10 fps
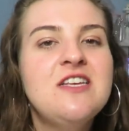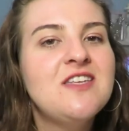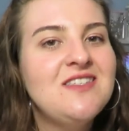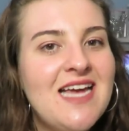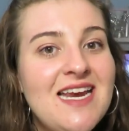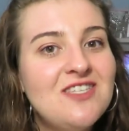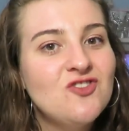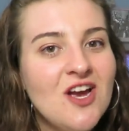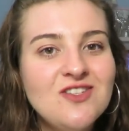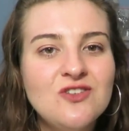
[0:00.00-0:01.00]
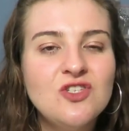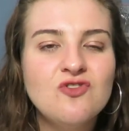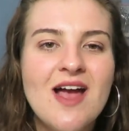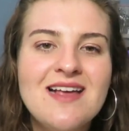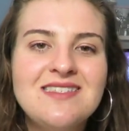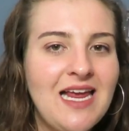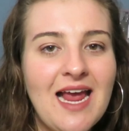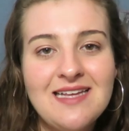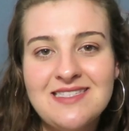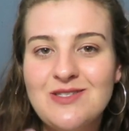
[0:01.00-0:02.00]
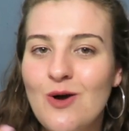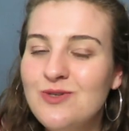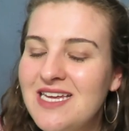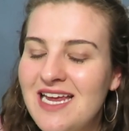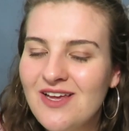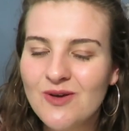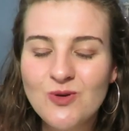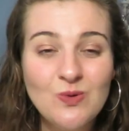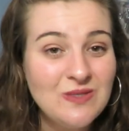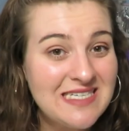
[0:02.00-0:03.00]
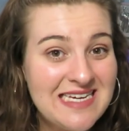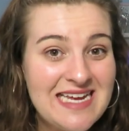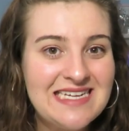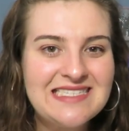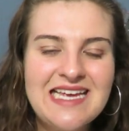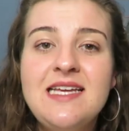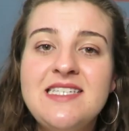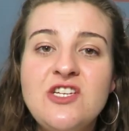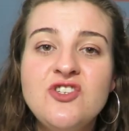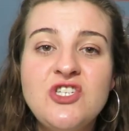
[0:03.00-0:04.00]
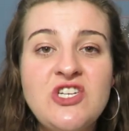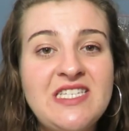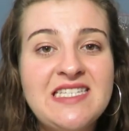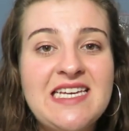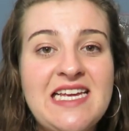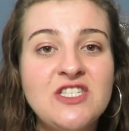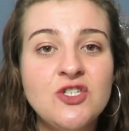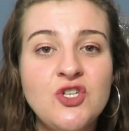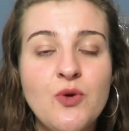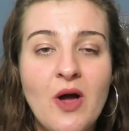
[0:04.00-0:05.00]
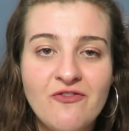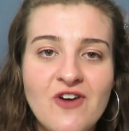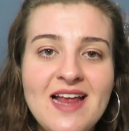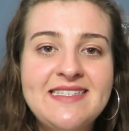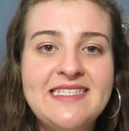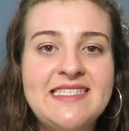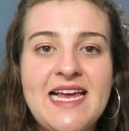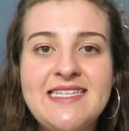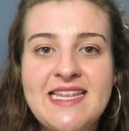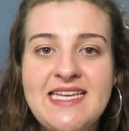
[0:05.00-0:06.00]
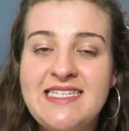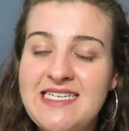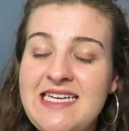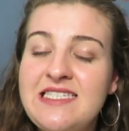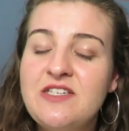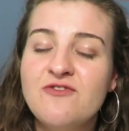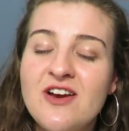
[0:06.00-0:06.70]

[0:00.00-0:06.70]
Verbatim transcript: So Dennis tries on the dress, he has this alter ego called Denise. Lisa introduces Denise to her friends and says that Denise is a